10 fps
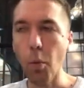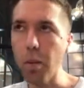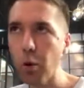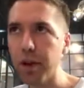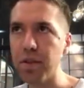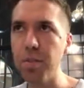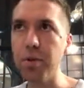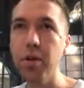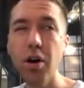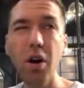One more
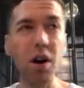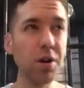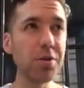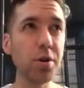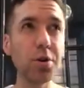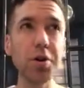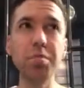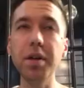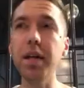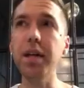example. Also
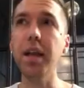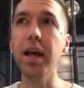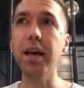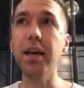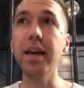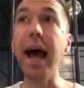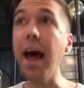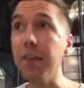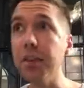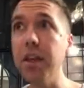could be like an
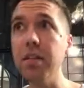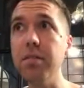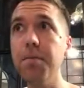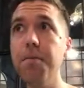athlete.